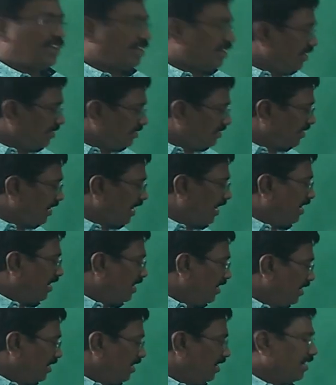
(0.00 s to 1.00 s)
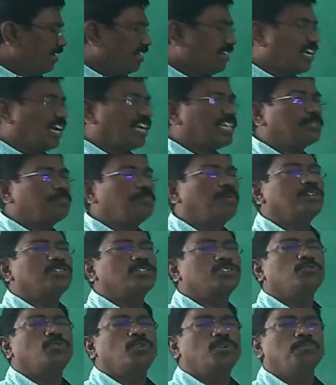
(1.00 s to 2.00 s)
can say it corresponds
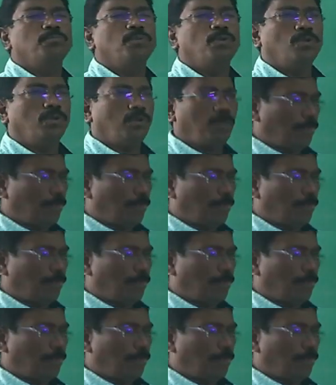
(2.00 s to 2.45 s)
to 1 mole.